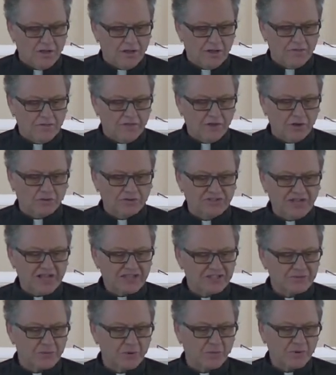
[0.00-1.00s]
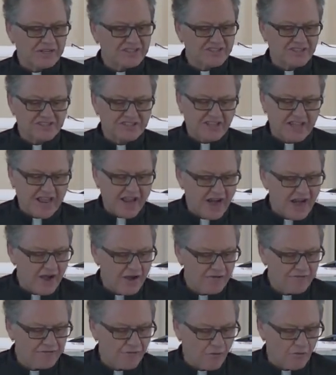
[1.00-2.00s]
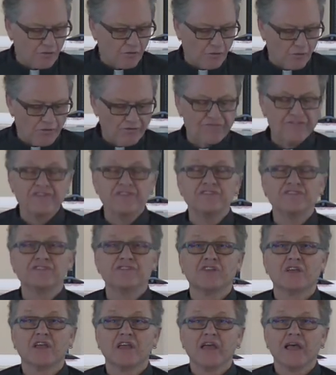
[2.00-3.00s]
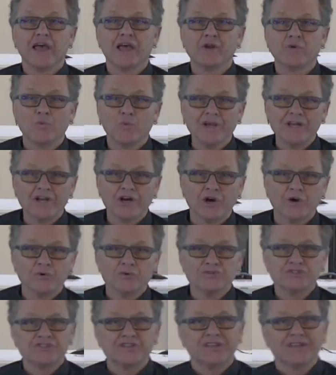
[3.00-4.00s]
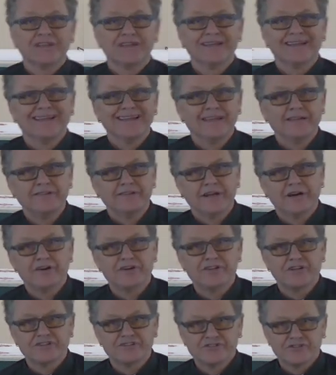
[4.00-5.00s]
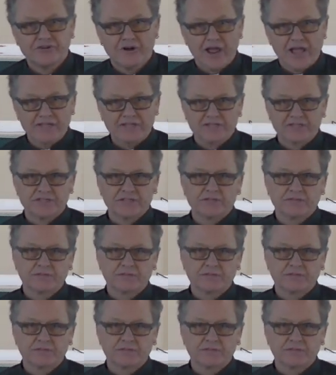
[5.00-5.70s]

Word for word: the Old Testament when he says, care for orphans and widows in their distress.